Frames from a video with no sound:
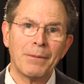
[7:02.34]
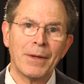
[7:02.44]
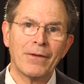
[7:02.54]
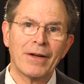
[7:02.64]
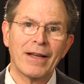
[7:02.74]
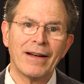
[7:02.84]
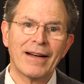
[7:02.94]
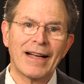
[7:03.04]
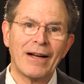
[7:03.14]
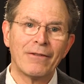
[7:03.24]
be looking at an
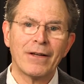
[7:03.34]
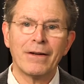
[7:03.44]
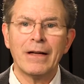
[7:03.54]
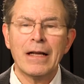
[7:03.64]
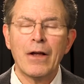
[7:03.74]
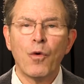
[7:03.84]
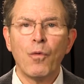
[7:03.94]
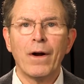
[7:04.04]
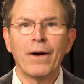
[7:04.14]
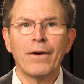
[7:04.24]
accountant
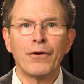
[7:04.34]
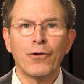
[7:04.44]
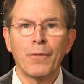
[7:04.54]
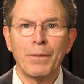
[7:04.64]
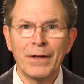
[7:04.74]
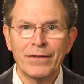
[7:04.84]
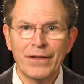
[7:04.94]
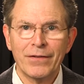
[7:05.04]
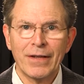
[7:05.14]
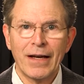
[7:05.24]
where your
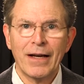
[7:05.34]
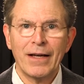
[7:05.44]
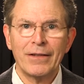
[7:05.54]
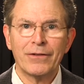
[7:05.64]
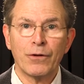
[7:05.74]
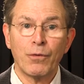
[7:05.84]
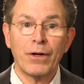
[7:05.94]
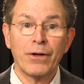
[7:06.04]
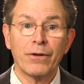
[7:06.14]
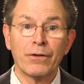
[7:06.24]
business size or where
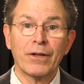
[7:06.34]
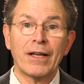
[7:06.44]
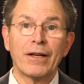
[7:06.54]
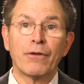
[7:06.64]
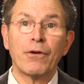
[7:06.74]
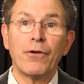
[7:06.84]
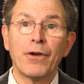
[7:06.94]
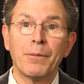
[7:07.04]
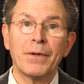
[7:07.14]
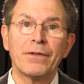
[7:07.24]
you're looking to grow
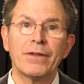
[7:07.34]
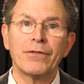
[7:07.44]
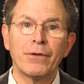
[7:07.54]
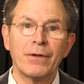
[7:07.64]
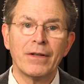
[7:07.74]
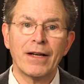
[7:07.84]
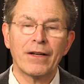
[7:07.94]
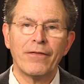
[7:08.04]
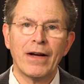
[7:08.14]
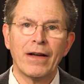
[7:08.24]
your business to in the
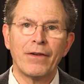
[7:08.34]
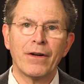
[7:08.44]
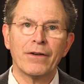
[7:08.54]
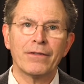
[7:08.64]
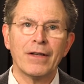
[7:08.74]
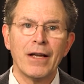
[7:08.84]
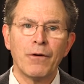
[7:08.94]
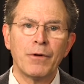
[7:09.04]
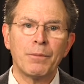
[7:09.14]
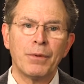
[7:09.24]
next 5 years
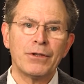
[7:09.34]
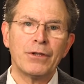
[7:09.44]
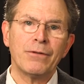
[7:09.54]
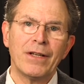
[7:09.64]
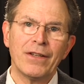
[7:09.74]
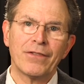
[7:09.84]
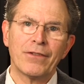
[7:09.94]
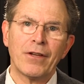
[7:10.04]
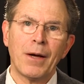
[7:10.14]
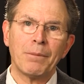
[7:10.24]
would put you in this
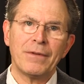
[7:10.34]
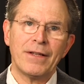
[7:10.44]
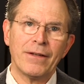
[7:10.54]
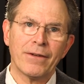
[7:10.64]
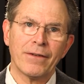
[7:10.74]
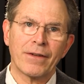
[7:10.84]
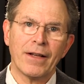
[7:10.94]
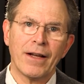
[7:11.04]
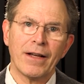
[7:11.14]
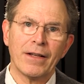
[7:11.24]
top tier of
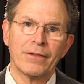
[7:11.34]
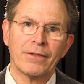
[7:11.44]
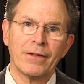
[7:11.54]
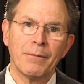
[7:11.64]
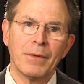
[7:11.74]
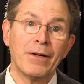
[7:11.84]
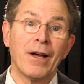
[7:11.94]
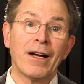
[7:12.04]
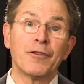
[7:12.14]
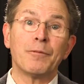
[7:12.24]
clients, but
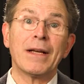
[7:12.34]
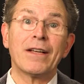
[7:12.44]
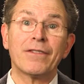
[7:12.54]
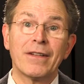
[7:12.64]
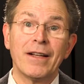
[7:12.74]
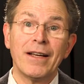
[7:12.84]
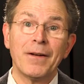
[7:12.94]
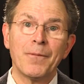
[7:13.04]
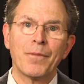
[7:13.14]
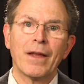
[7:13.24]
not his biggest
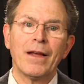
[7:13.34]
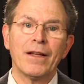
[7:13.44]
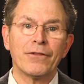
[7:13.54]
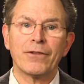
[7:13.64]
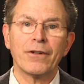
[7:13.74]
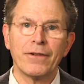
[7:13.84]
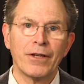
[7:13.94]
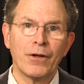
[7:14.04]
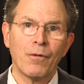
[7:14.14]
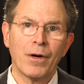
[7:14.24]
client. And certainly
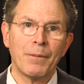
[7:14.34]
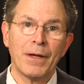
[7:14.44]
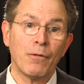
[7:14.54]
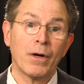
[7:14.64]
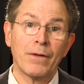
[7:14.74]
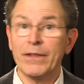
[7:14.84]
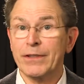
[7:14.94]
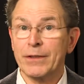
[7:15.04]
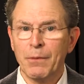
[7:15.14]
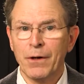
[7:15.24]
you don't want to be one of his
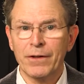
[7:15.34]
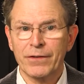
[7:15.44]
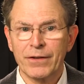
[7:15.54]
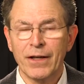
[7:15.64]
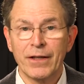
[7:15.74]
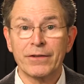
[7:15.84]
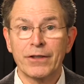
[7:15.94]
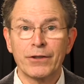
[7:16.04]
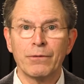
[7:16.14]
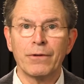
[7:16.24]
smallest clients,
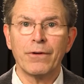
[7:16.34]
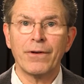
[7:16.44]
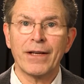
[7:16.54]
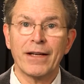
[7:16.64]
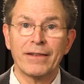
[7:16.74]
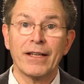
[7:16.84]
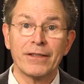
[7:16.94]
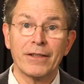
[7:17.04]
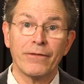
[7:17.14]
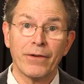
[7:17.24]
because you will only get
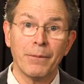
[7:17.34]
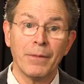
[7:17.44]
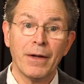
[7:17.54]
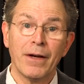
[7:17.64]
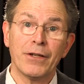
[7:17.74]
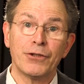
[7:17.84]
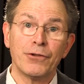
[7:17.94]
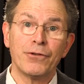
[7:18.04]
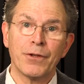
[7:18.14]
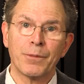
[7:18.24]
attention from a
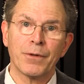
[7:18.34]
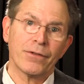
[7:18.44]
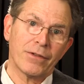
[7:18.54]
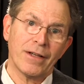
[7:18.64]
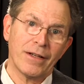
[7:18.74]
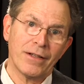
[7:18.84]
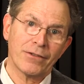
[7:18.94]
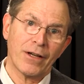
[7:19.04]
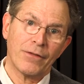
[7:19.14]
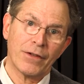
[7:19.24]
junior person in his
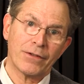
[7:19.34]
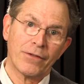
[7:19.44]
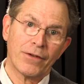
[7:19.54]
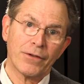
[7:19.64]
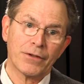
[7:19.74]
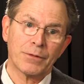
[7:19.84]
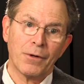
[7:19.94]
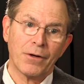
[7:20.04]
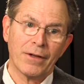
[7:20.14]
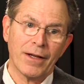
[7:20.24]
office if you're a
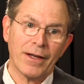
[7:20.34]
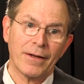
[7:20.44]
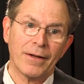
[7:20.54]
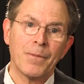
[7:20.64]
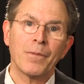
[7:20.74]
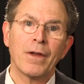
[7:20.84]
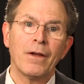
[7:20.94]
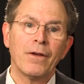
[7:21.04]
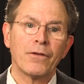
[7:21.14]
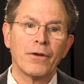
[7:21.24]
small client.
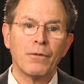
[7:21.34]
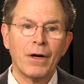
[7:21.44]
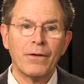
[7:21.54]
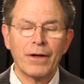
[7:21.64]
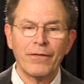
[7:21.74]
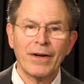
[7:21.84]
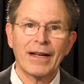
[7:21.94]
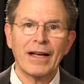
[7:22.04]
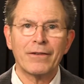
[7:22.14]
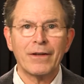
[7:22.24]
So you want to look for an
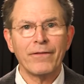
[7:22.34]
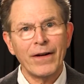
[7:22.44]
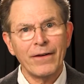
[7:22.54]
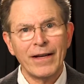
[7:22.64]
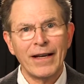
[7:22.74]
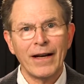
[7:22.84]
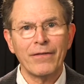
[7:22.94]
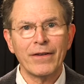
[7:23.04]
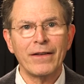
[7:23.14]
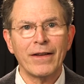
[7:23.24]
accountant fairly
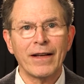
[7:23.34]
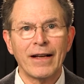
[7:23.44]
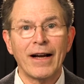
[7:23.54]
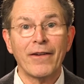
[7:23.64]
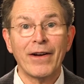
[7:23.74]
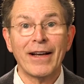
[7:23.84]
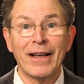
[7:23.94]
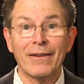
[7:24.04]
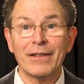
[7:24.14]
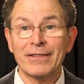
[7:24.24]
carefully, like
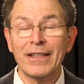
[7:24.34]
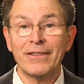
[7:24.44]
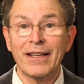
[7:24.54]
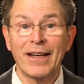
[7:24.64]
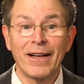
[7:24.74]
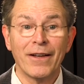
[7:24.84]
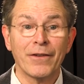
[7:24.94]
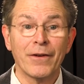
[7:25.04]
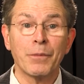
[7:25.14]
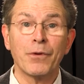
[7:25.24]
hiring essentially any
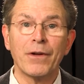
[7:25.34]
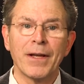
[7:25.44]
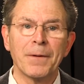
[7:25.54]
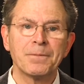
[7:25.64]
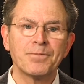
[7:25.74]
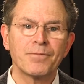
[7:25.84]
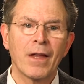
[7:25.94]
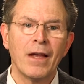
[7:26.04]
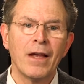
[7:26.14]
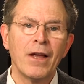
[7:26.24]
other employee.
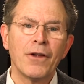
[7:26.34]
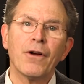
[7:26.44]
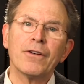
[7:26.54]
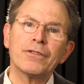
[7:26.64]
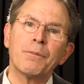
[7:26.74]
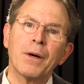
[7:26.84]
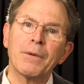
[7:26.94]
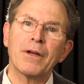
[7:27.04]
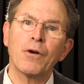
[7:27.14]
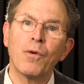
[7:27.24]
You're also
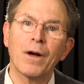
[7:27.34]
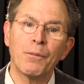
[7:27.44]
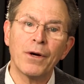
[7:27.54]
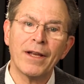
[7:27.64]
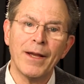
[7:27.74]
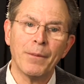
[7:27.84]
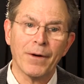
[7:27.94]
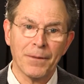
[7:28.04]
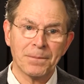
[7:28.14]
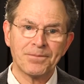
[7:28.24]
probably going to want a bookkeeper.